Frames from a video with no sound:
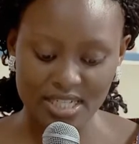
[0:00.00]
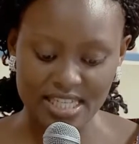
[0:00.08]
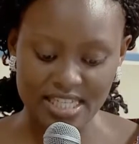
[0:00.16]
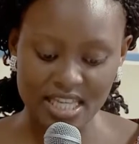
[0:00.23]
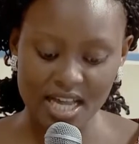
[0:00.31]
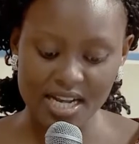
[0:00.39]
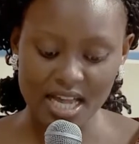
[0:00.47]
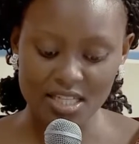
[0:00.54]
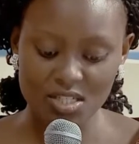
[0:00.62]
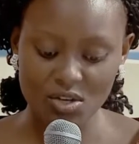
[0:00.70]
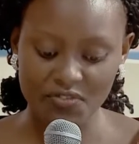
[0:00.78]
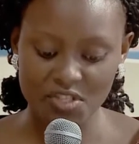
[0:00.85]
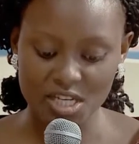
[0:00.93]

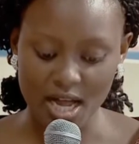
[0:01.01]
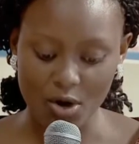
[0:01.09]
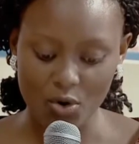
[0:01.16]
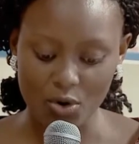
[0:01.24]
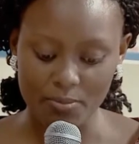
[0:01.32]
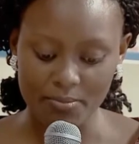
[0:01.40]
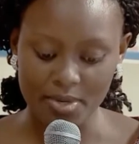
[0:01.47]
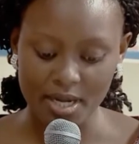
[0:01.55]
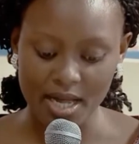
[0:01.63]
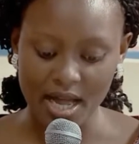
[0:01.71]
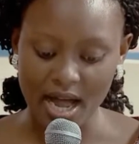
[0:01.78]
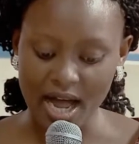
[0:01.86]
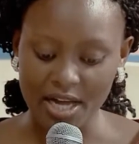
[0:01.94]
descendants of Jacob,
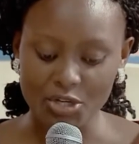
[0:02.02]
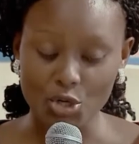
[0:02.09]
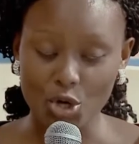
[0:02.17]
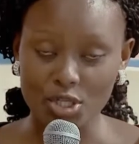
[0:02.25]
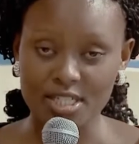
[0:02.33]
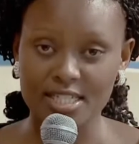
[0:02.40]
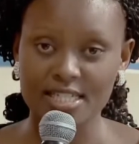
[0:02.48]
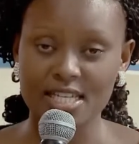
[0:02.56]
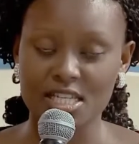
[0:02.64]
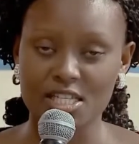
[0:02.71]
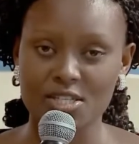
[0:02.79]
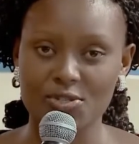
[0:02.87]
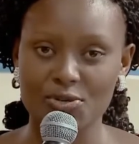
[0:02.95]
are not
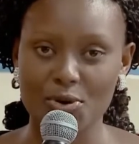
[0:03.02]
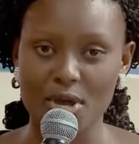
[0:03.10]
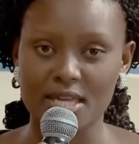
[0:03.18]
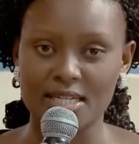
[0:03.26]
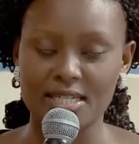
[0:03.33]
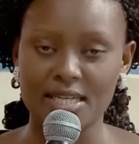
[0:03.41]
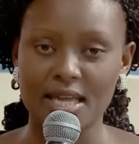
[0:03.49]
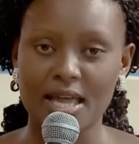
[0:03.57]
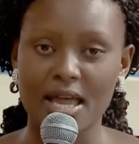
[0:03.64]
destroyed.